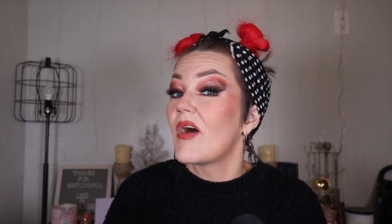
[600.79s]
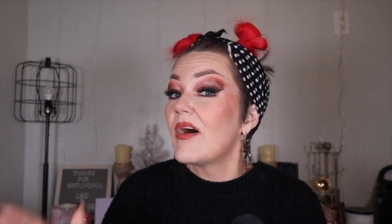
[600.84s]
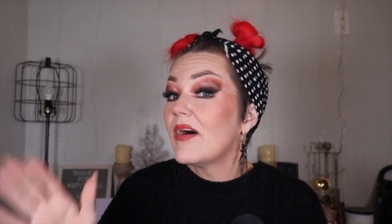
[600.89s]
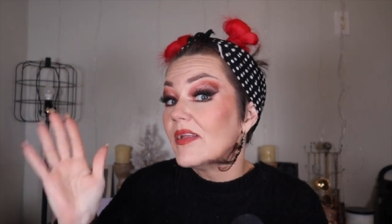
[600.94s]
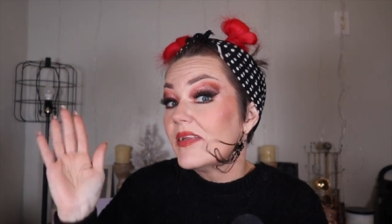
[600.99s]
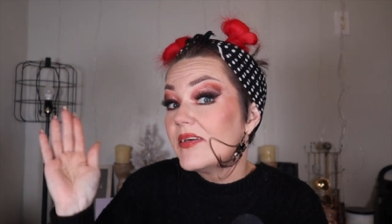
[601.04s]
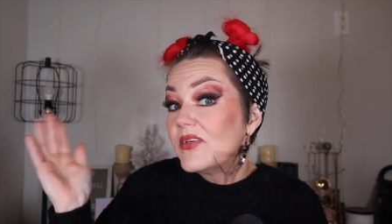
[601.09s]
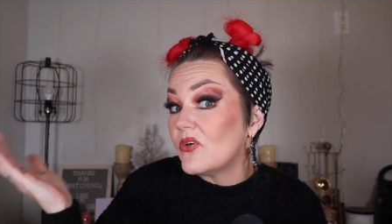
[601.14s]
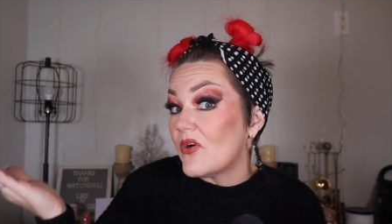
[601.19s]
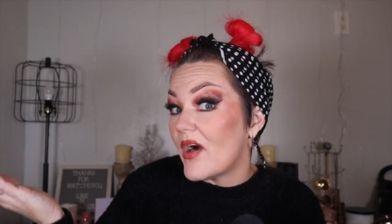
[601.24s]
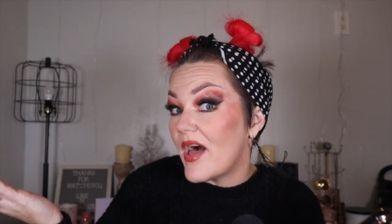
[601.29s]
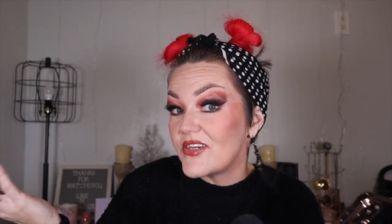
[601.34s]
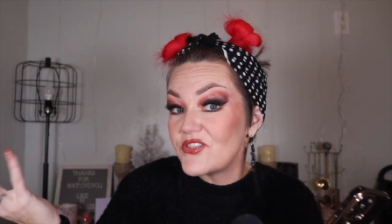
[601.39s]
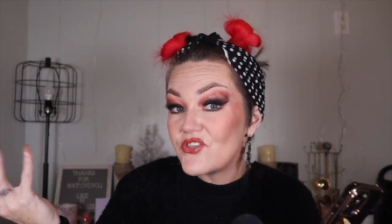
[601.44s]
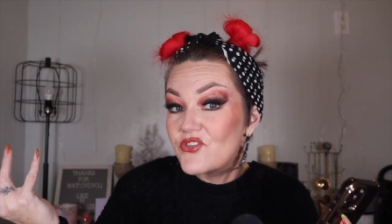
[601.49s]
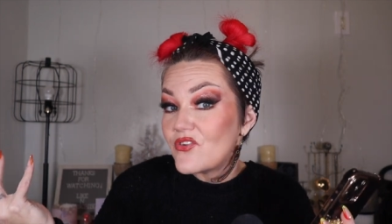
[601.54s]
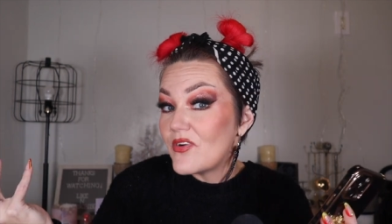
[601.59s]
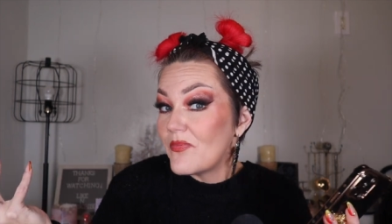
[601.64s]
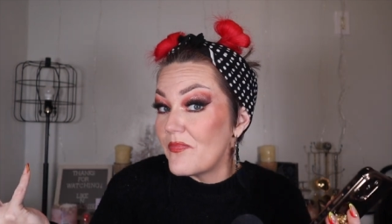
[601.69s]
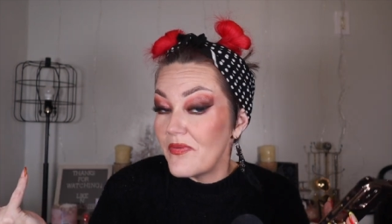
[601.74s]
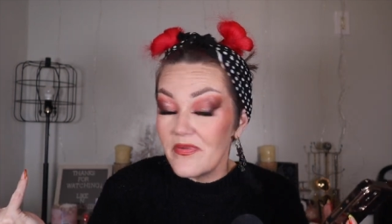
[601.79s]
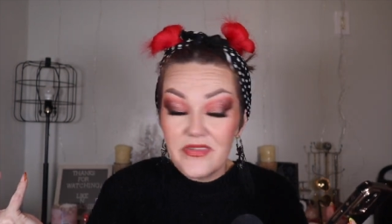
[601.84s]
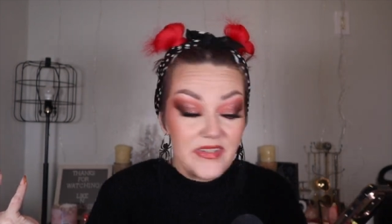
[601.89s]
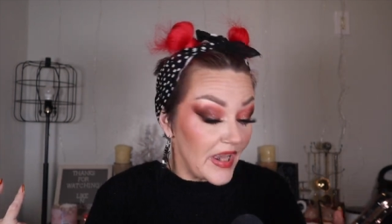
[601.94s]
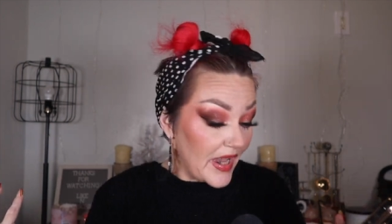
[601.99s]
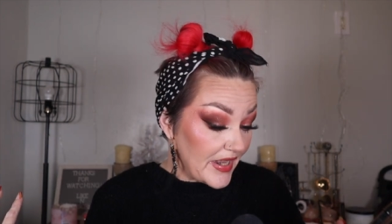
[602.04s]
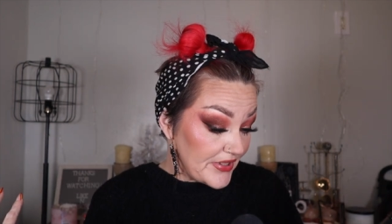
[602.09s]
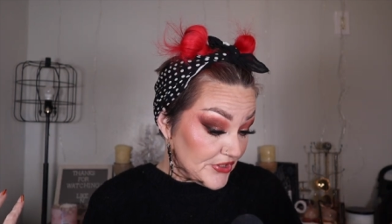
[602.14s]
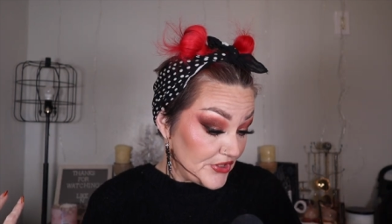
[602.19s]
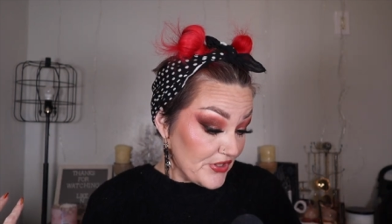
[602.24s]
a little extra
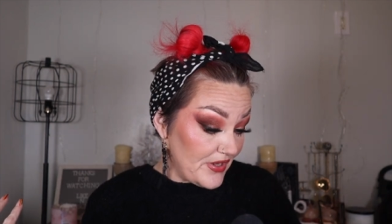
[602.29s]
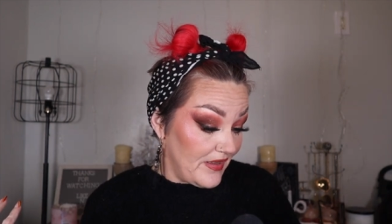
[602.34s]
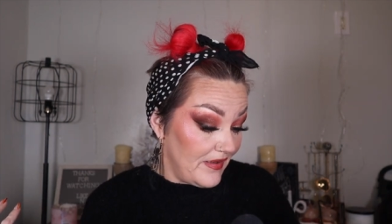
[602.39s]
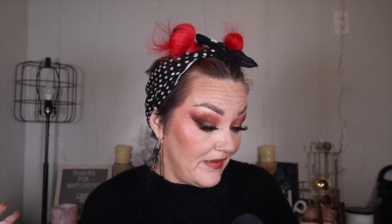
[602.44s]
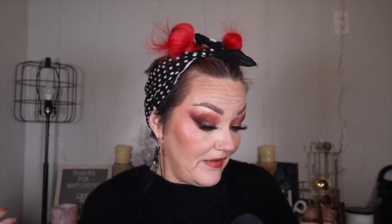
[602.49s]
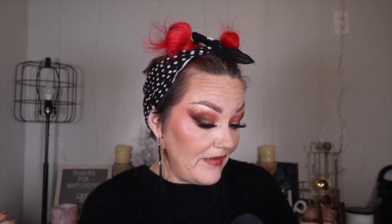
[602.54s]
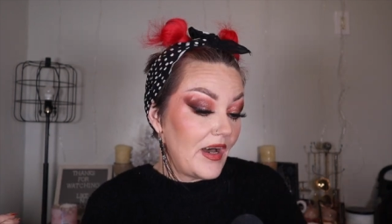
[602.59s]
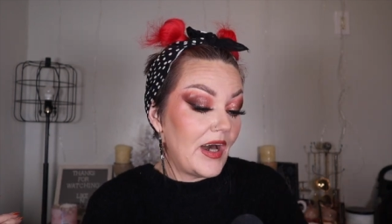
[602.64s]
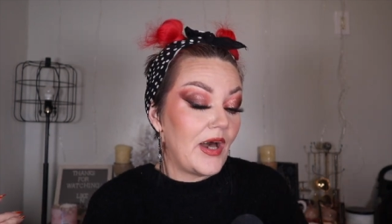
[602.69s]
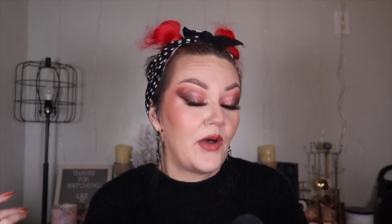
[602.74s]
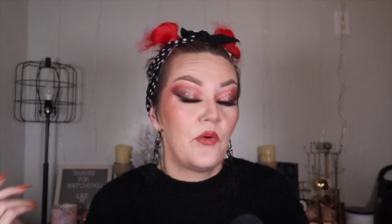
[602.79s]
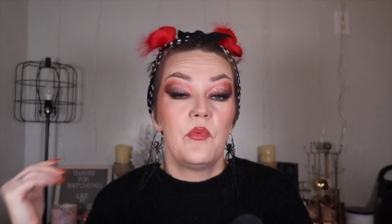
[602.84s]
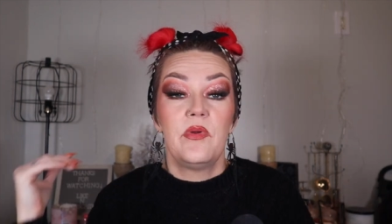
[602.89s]
protection. I